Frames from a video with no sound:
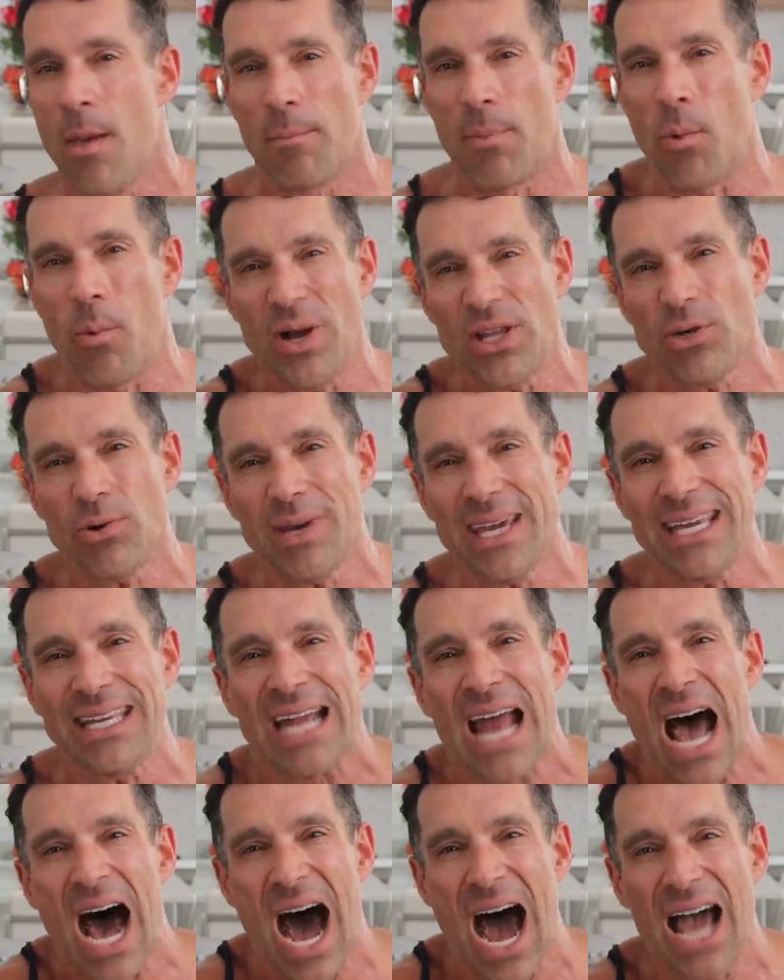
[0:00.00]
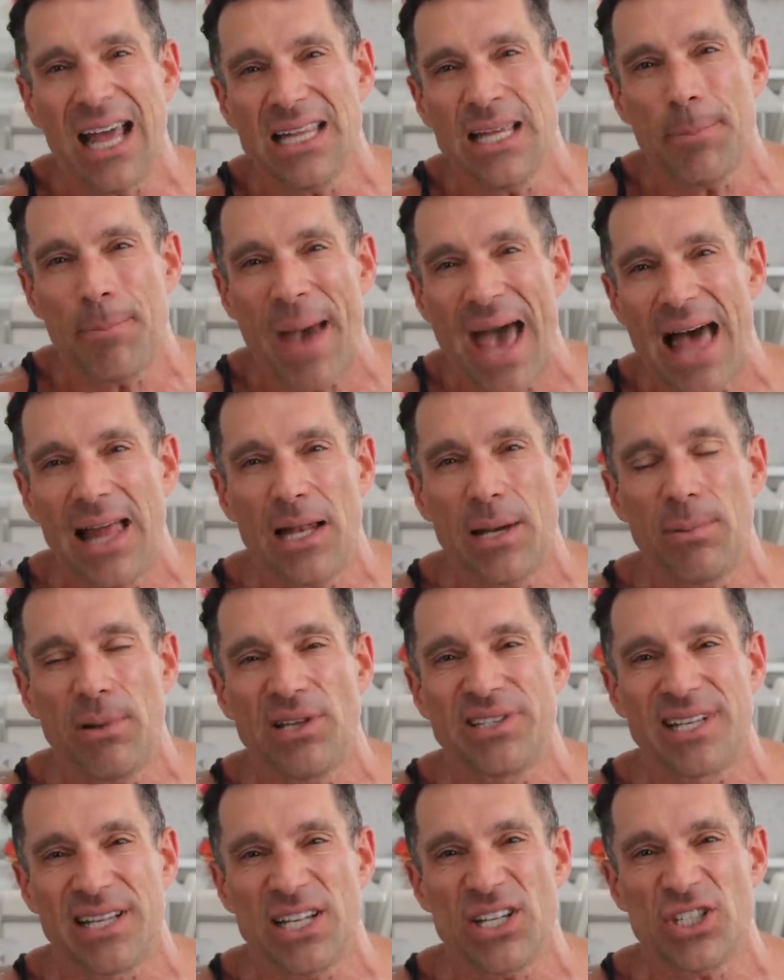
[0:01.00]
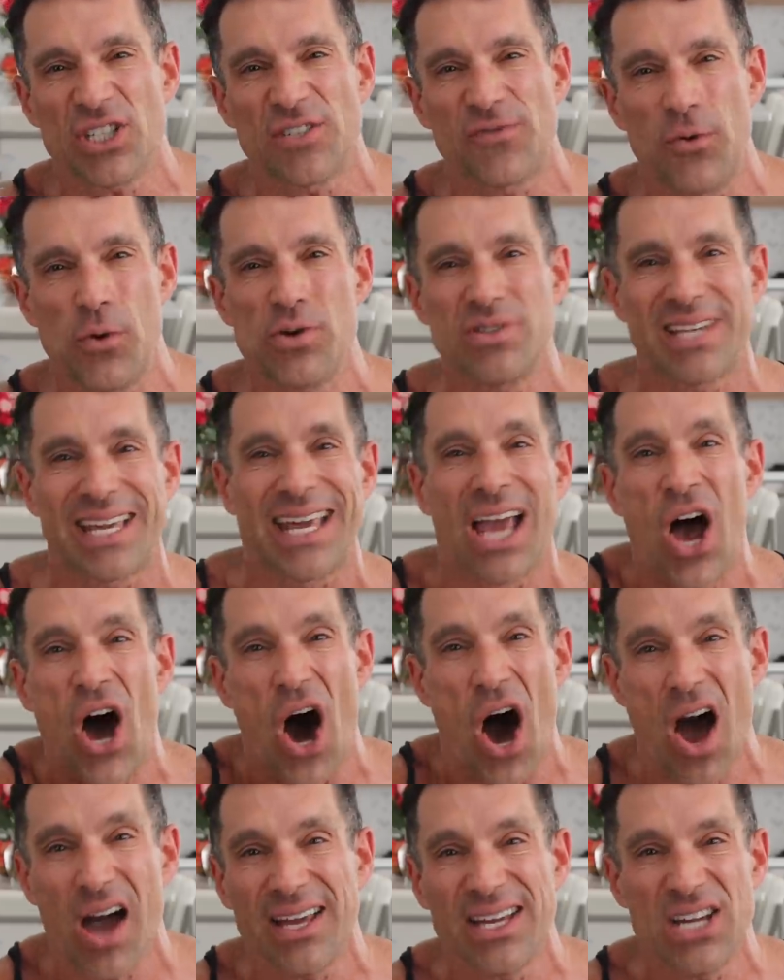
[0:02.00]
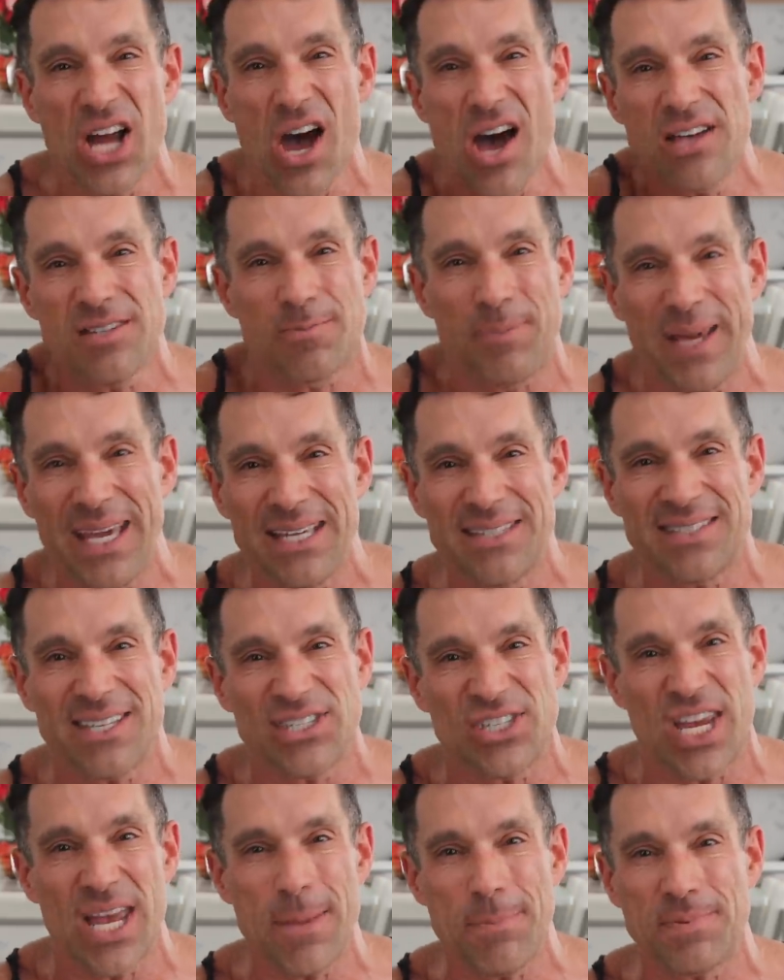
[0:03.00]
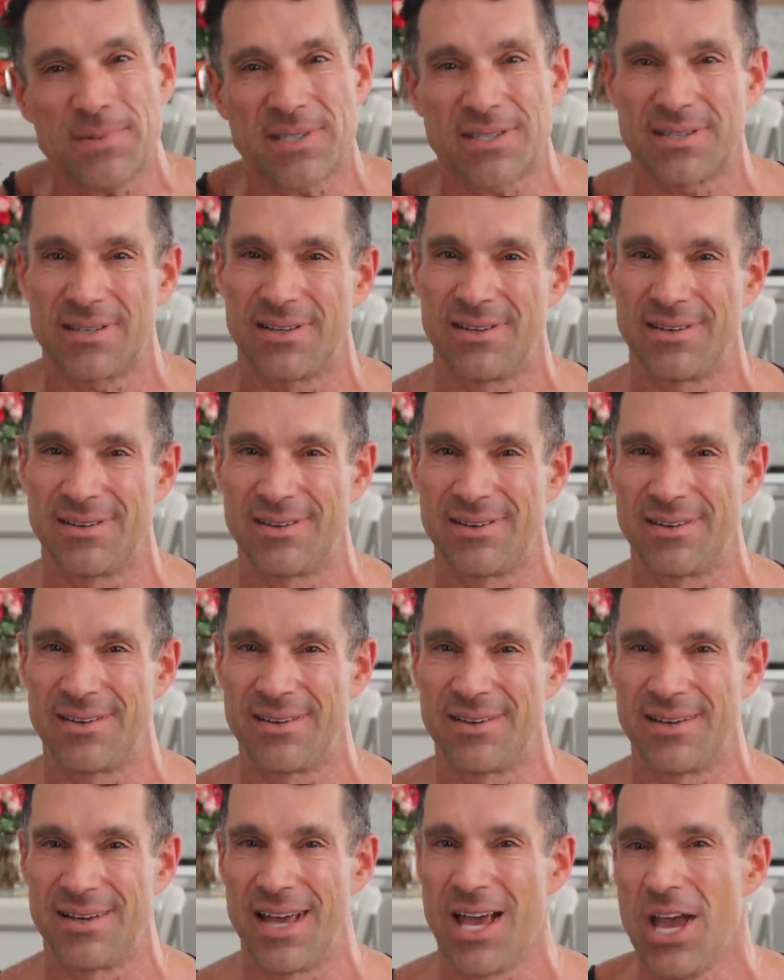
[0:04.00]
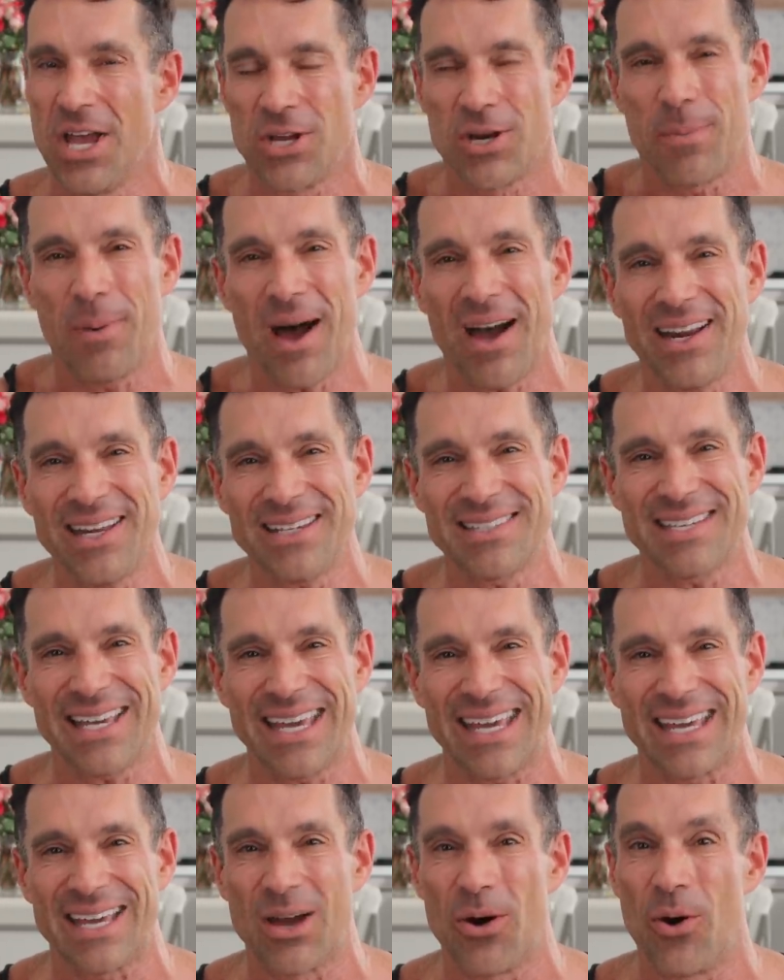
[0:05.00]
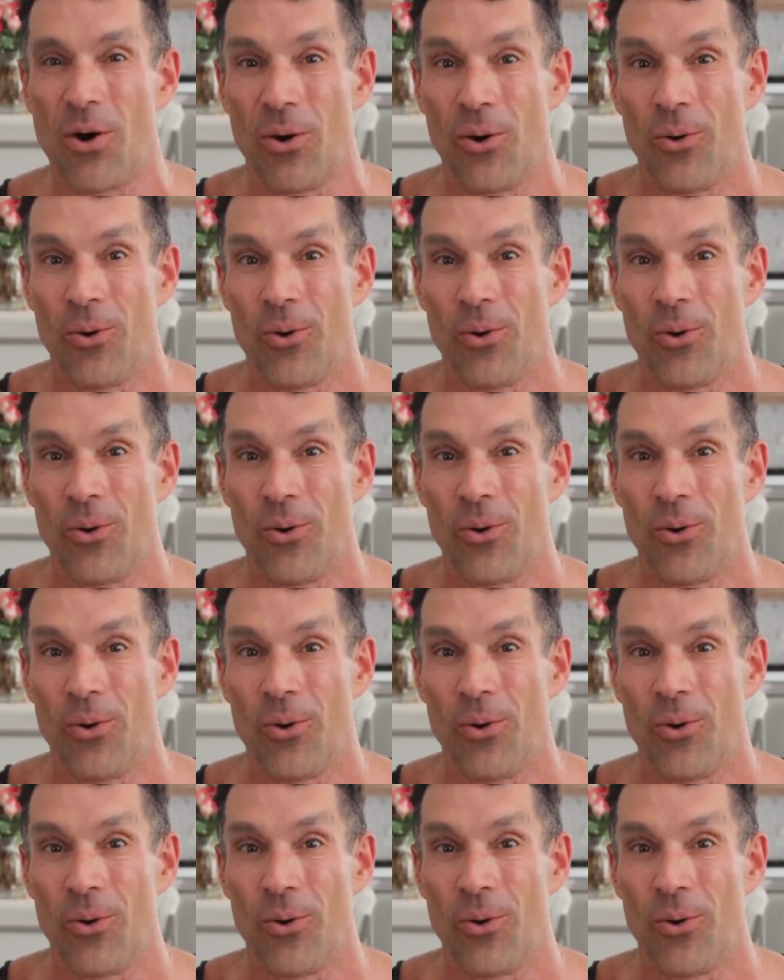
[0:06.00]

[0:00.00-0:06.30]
But when you eat highly palatable, delicious foods like Haagen-Dazs, pizza, chips, your body's like,